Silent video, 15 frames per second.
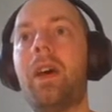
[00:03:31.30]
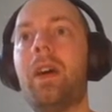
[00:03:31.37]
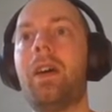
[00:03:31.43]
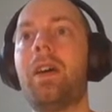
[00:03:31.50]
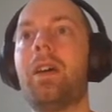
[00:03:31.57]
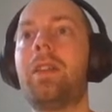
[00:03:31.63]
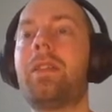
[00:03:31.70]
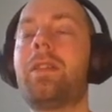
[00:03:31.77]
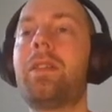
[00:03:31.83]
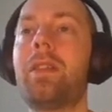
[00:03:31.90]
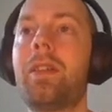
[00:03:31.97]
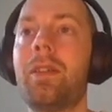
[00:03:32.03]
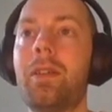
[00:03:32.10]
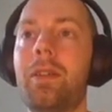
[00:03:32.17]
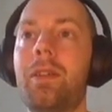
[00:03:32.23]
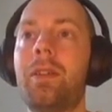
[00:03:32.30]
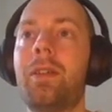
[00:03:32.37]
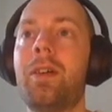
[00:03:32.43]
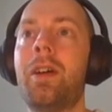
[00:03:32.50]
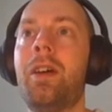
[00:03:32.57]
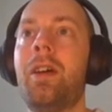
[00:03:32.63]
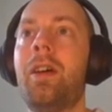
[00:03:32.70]
And
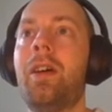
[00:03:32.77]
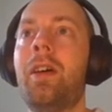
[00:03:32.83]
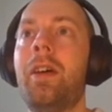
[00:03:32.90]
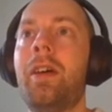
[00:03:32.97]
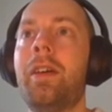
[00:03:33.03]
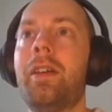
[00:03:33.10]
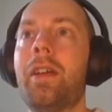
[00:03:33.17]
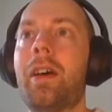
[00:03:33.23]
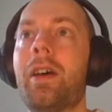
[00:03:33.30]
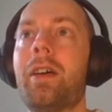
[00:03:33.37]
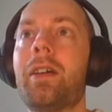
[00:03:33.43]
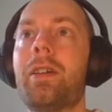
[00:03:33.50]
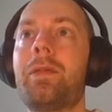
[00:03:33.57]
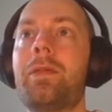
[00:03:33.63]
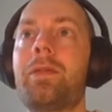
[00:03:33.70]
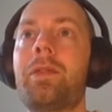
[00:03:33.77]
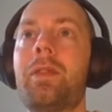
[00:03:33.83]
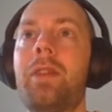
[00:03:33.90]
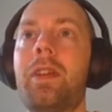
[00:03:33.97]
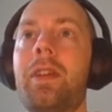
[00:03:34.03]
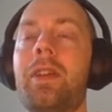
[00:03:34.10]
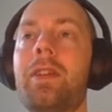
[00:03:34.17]
yeah, if
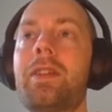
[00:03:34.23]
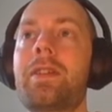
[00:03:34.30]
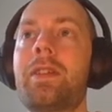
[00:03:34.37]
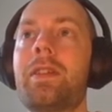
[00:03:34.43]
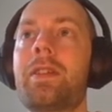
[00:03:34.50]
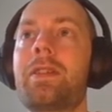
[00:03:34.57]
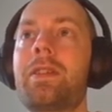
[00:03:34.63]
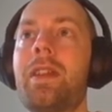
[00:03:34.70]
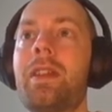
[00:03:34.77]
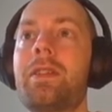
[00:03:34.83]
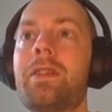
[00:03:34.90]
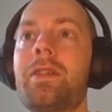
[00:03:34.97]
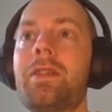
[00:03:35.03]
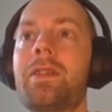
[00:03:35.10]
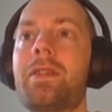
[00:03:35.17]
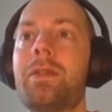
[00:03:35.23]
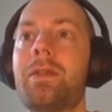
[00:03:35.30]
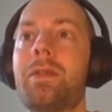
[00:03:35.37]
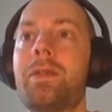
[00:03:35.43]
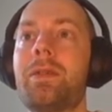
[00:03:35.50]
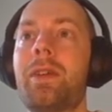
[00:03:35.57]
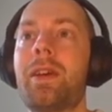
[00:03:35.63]
in these extensions
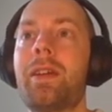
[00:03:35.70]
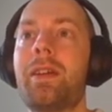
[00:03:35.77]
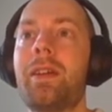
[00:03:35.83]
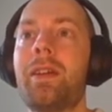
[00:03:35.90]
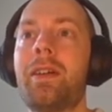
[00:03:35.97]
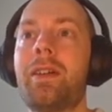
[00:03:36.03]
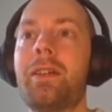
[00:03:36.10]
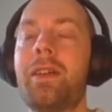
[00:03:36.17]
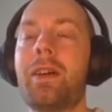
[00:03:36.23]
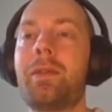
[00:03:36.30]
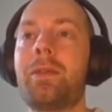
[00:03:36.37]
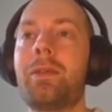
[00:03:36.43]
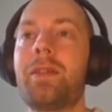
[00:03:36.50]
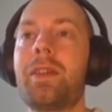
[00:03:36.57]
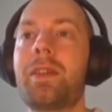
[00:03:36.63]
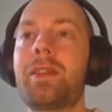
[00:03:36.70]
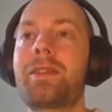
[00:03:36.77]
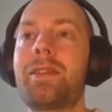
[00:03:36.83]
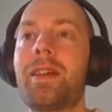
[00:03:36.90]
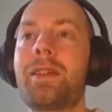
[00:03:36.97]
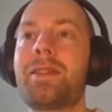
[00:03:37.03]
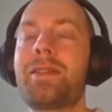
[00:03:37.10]
you can download
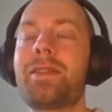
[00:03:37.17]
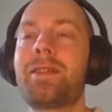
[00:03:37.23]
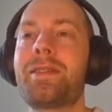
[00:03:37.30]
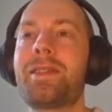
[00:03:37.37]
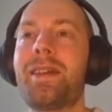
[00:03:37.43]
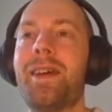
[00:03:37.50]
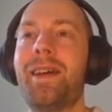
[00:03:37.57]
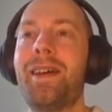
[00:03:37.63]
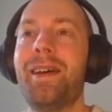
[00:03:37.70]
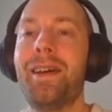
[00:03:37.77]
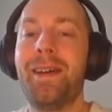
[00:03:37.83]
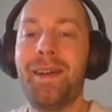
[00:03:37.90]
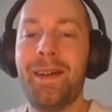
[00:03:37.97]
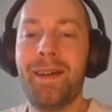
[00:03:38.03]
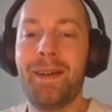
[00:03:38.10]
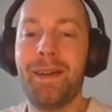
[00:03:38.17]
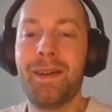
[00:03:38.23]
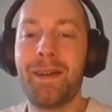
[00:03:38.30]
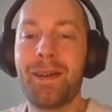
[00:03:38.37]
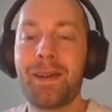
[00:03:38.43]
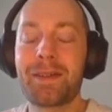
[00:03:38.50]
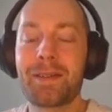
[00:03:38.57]
extensions
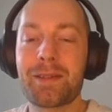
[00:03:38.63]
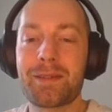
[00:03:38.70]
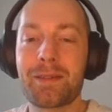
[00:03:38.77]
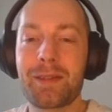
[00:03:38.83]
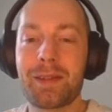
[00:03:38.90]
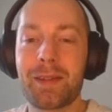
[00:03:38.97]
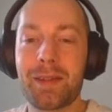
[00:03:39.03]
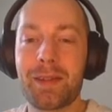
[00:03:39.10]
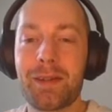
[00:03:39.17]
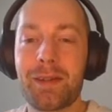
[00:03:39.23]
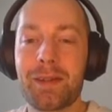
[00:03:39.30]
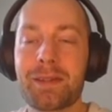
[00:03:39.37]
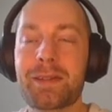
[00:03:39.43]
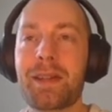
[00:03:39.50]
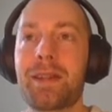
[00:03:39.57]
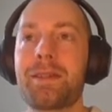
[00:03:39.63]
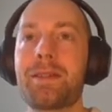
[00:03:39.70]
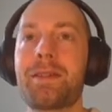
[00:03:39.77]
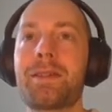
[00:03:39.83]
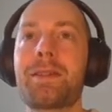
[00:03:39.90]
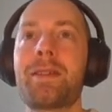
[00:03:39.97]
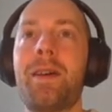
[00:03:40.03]
in
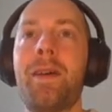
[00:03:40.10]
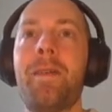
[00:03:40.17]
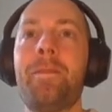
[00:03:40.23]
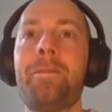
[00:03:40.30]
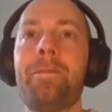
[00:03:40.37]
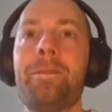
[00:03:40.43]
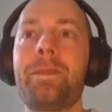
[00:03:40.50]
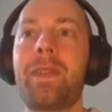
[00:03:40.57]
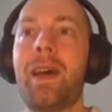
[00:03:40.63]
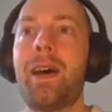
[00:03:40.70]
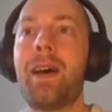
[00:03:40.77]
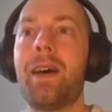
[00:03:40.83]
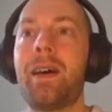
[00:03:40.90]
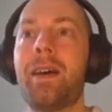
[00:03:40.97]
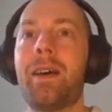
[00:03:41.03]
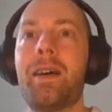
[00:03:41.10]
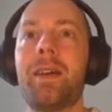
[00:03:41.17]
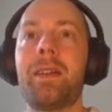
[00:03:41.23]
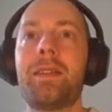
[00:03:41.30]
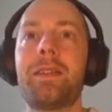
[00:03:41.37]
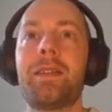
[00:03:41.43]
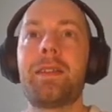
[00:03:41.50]
extensions,
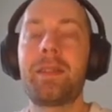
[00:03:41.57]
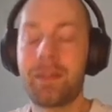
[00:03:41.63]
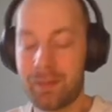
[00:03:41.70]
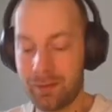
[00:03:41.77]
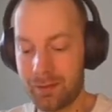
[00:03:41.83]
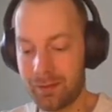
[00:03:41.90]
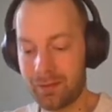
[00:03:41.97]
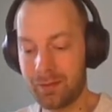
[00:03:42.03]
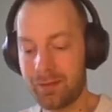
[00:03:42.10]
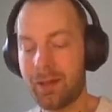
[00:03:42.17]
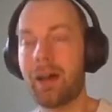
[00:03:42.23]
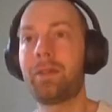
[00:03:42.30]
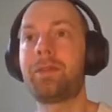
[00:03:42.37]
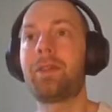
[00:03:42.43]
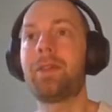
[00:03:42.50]
and after